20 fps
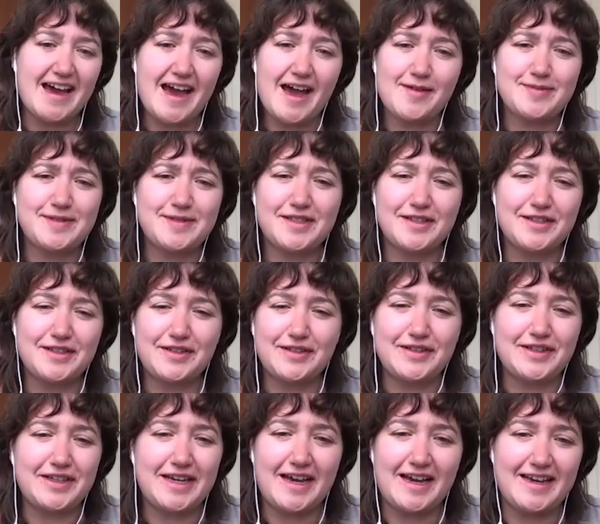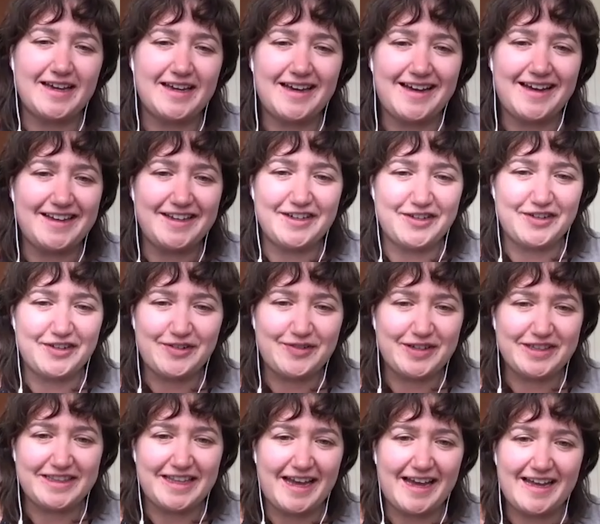absolutely i i agree
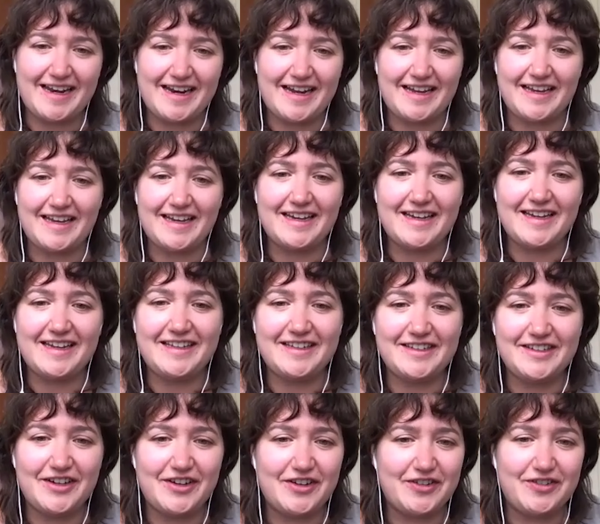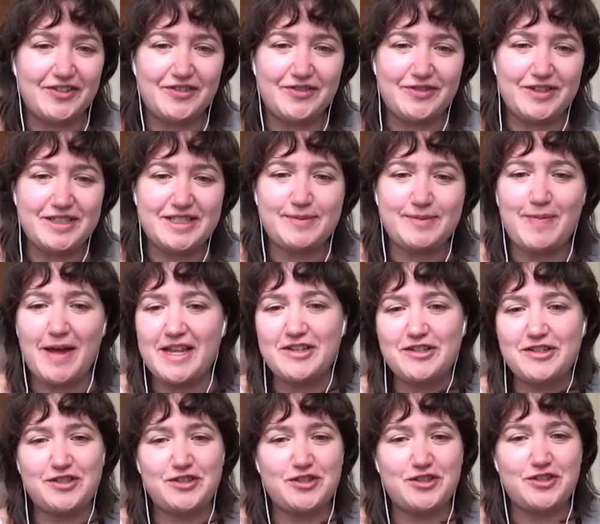with that i you know we spend
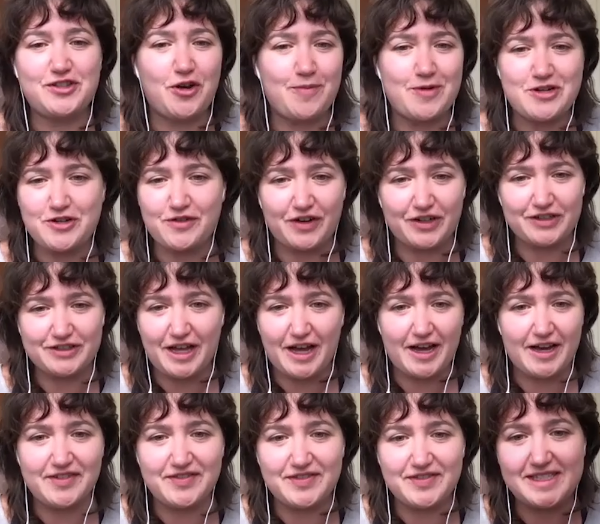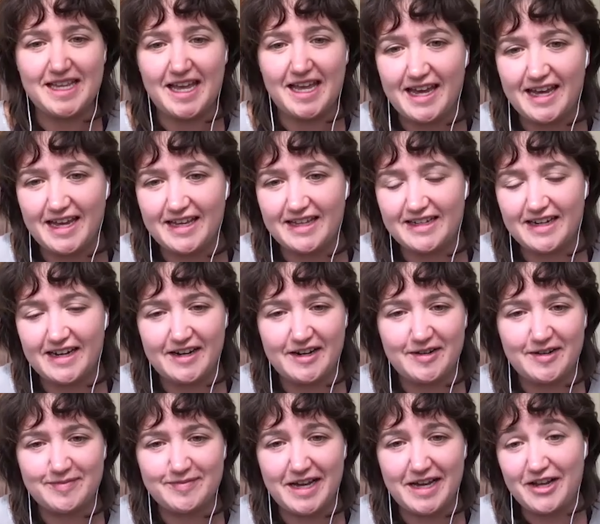so much of our lives at
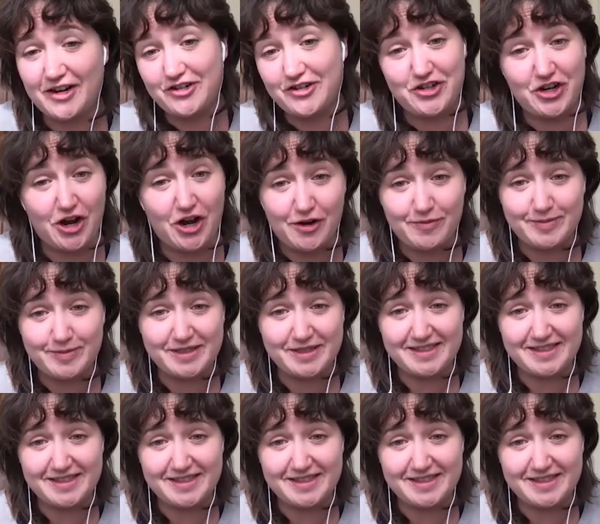um, at our jobs